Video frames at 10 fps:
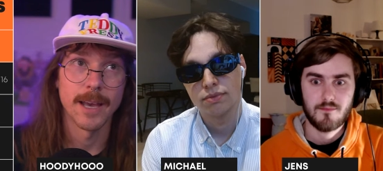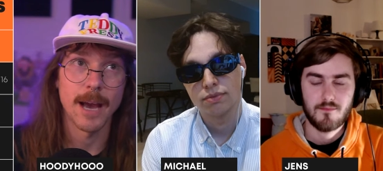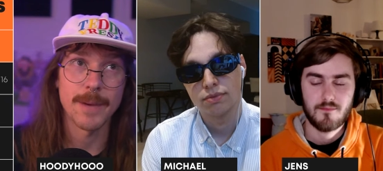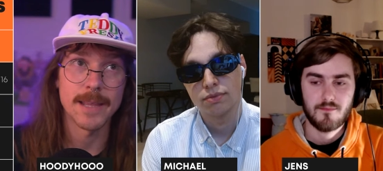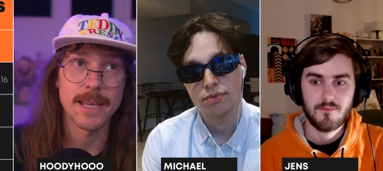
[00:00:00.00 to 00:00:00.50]

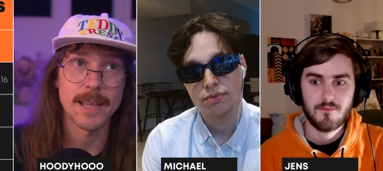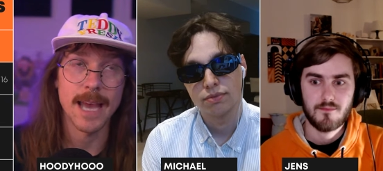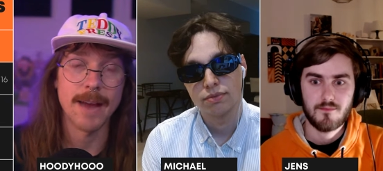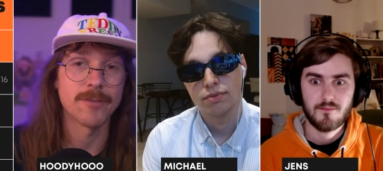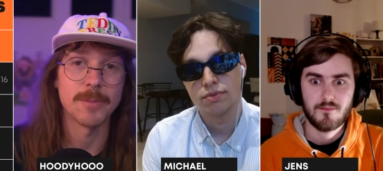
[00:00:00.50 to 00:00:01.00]
Speaker 1: I mean, they,
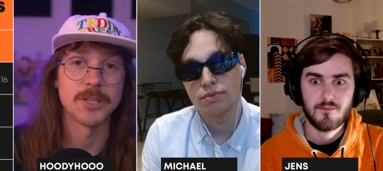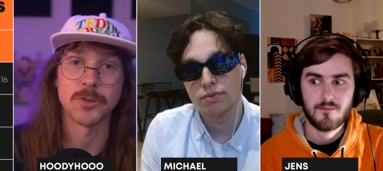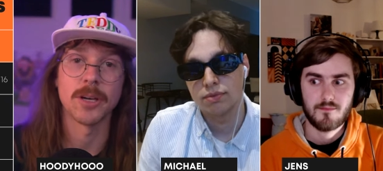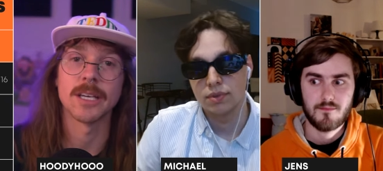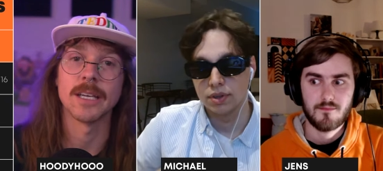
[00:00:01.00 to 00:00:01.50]
they have to be
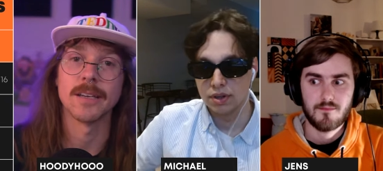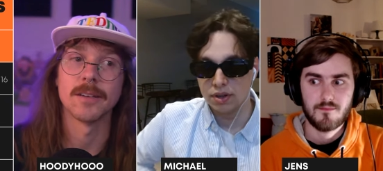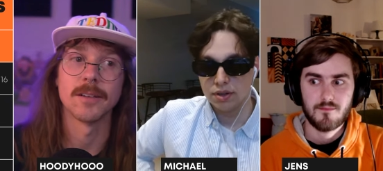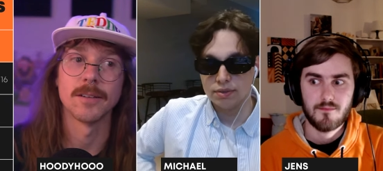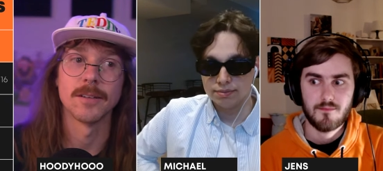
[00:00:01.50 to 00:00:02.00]

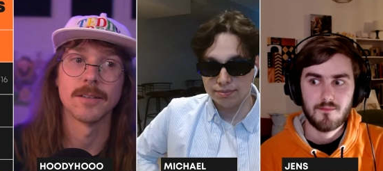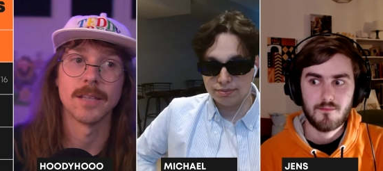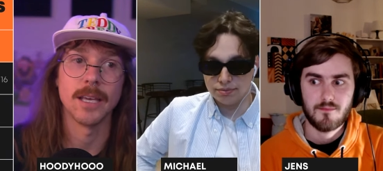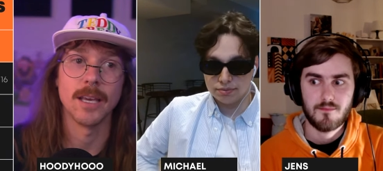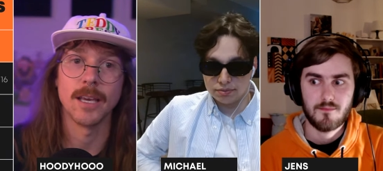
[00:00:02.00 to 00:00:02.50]
shrugging
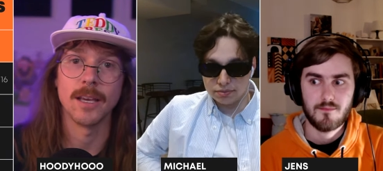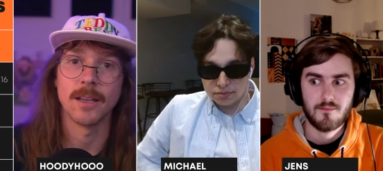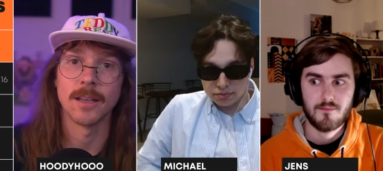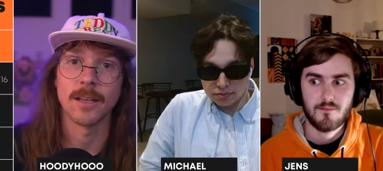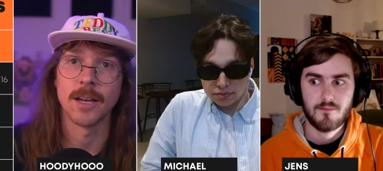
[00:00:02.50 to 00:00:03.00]

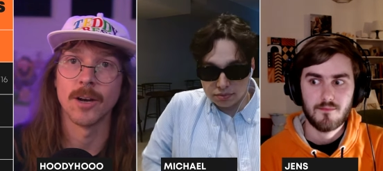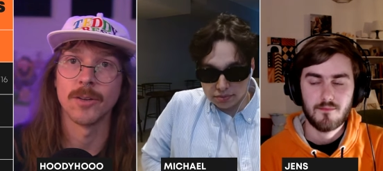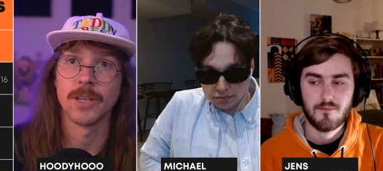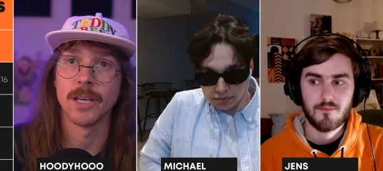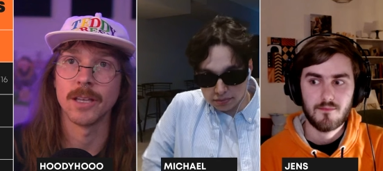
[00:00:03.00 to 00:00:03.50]
the, the you
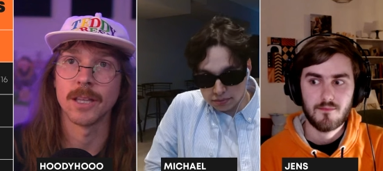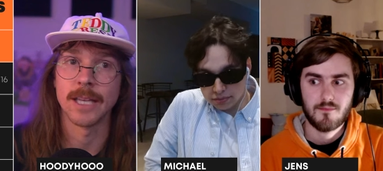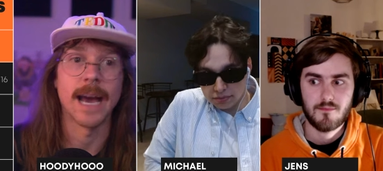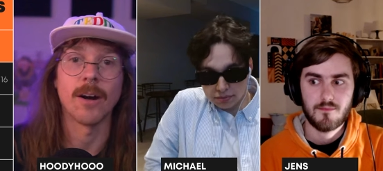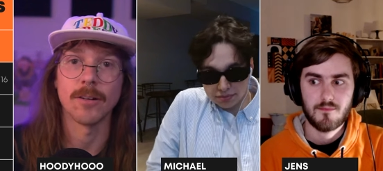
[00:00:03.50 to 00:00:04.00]
know, the the
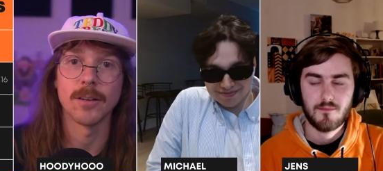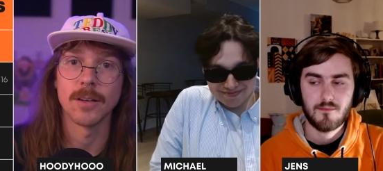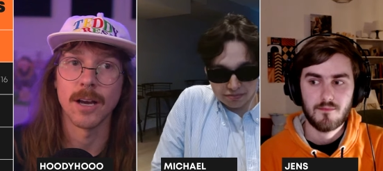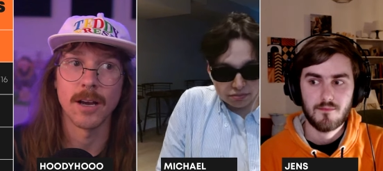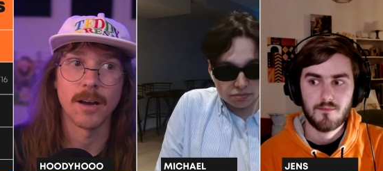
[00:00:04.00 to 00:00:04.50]
doubt.
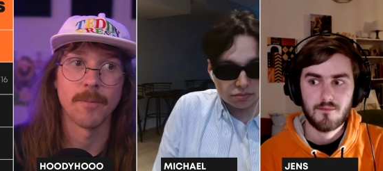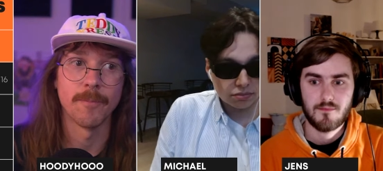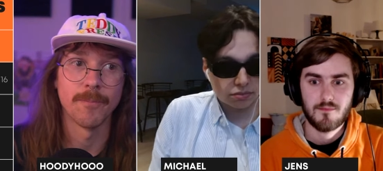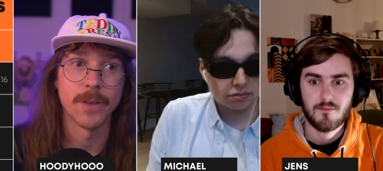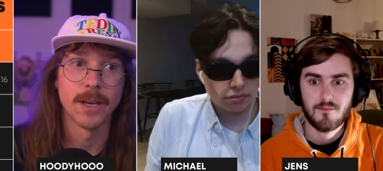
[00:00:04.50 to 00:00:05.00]

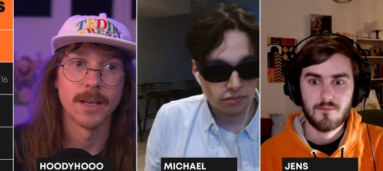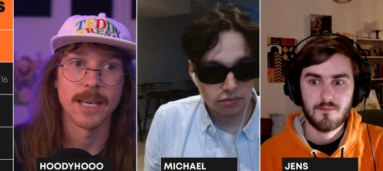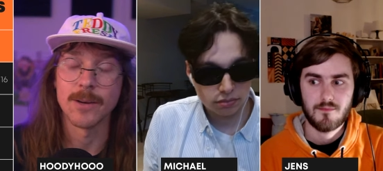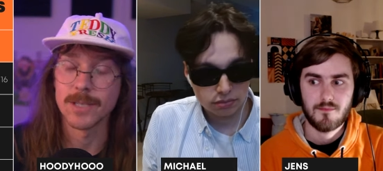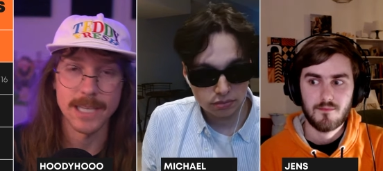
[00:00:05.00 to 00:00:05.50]
Um,
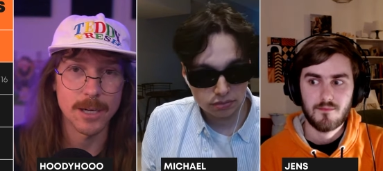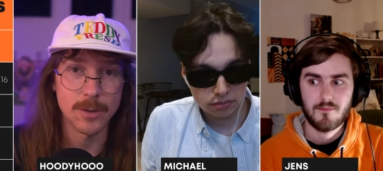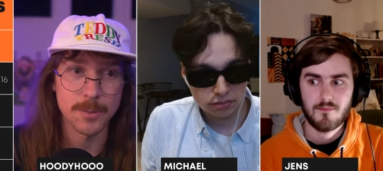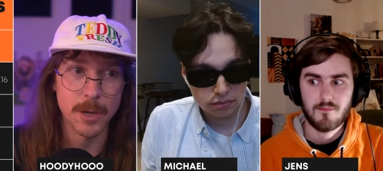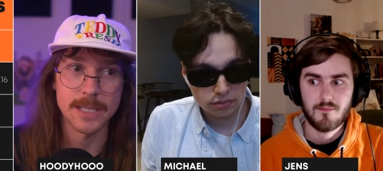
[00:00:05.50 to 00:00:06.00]
it was there, it
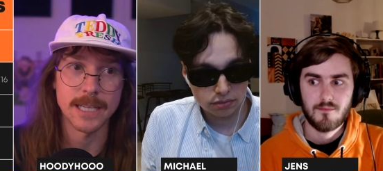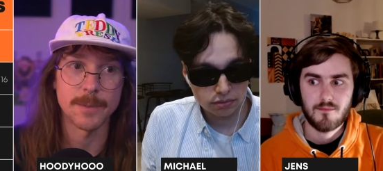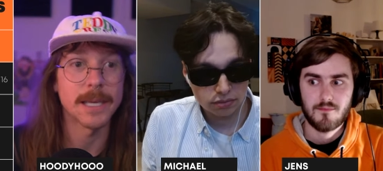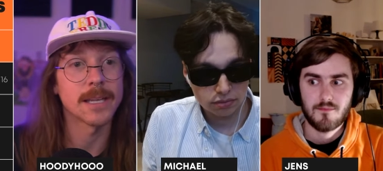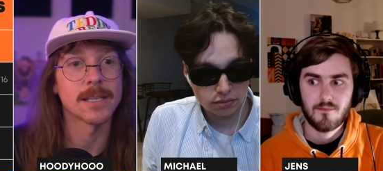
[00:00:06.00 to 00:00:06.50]
was present at
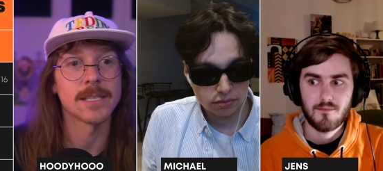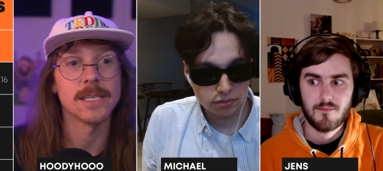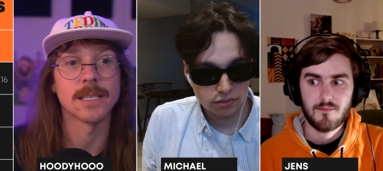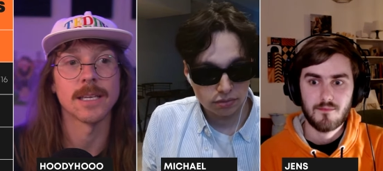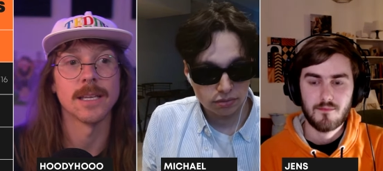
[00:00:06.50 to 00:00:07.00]
the beginning of the
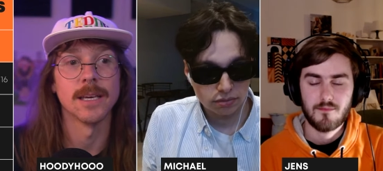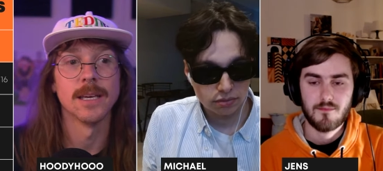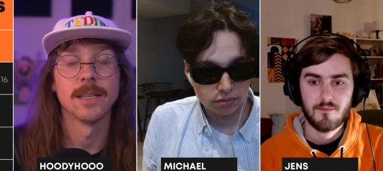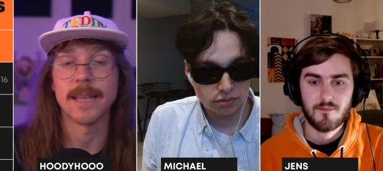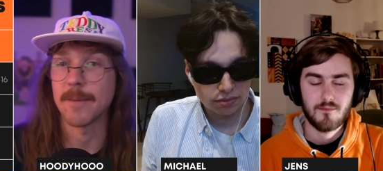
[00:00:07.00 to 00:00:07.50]
season.
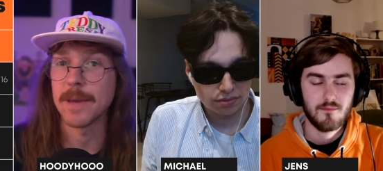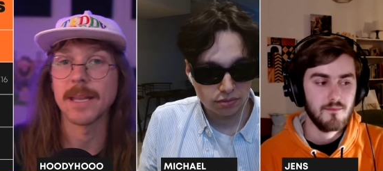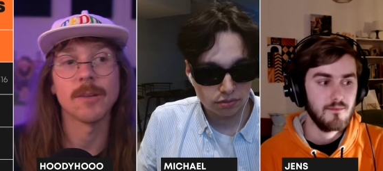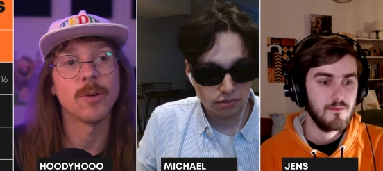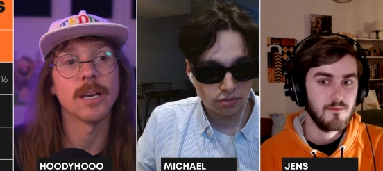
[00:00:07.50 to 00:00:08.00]
They
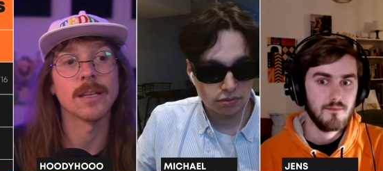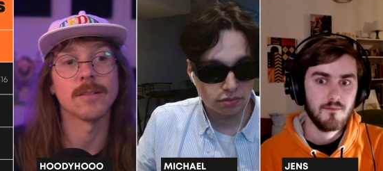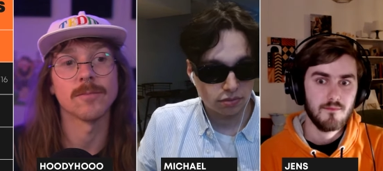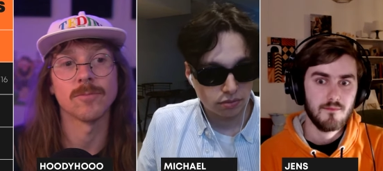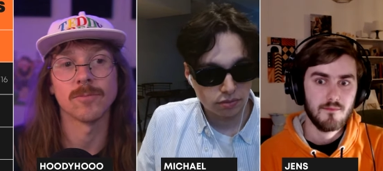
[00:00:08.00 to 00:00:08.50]
immediately went
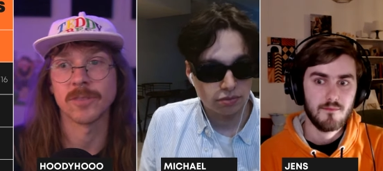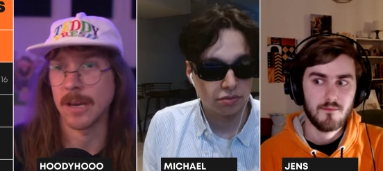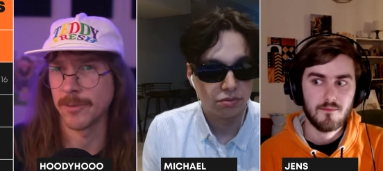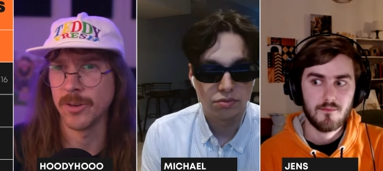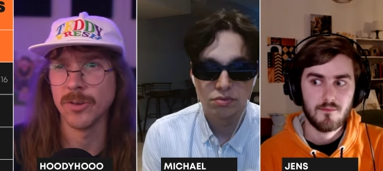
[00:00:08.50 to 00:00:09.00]

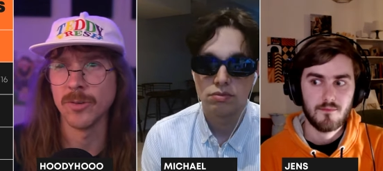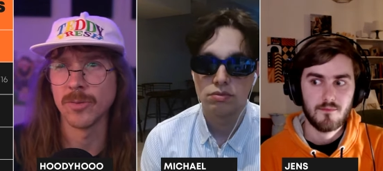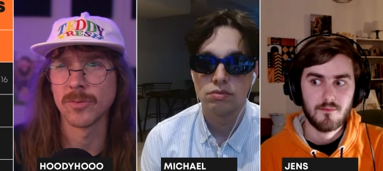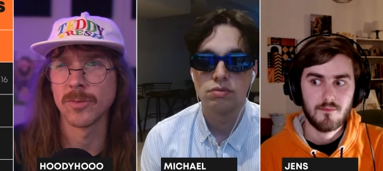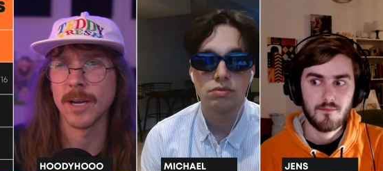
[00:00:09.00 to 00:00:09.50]
top
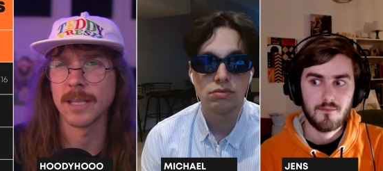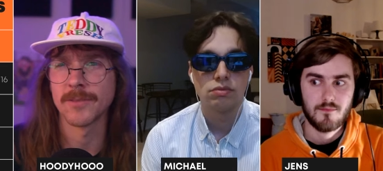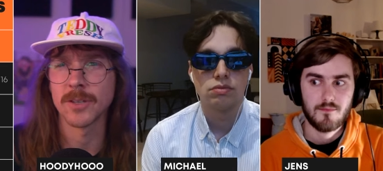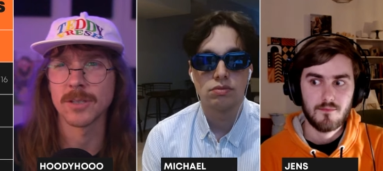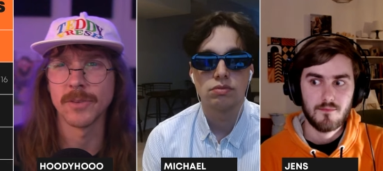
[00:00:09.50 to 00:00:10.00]
two, right, in the
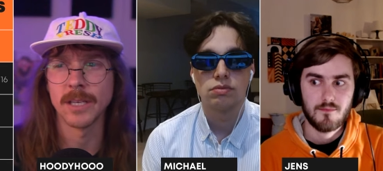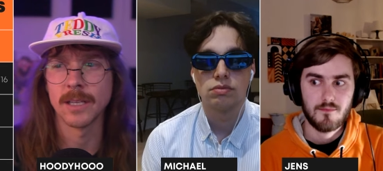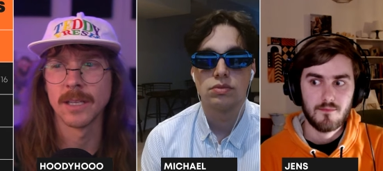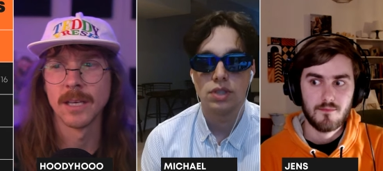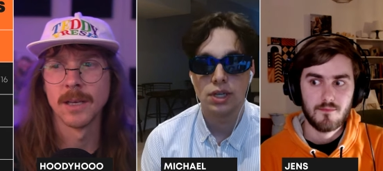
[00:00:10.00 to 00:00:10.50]
first
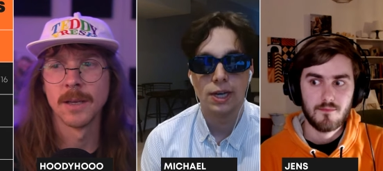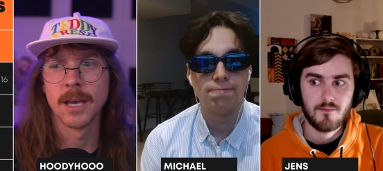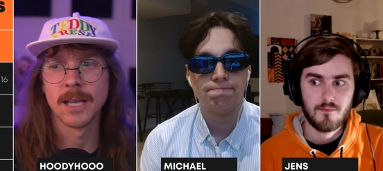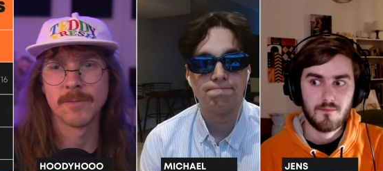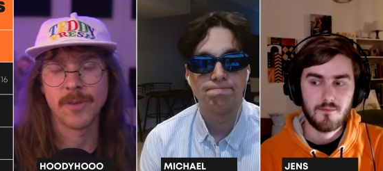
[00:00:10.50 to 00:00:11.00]
event.
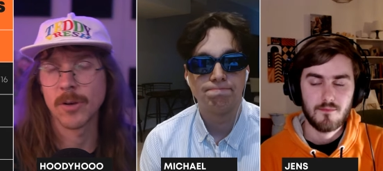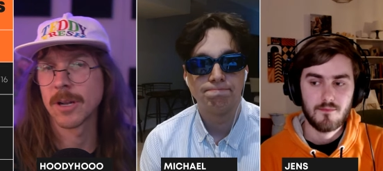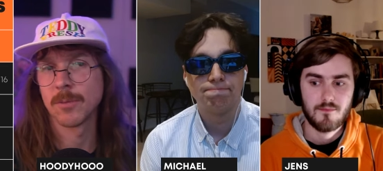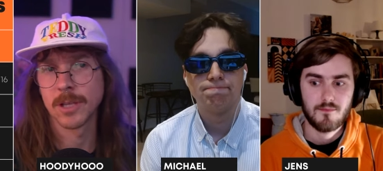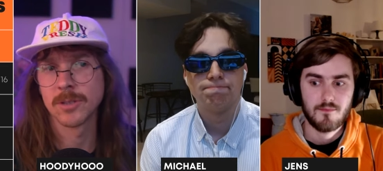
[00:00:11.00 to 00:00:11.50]
Yeah. And then followed up with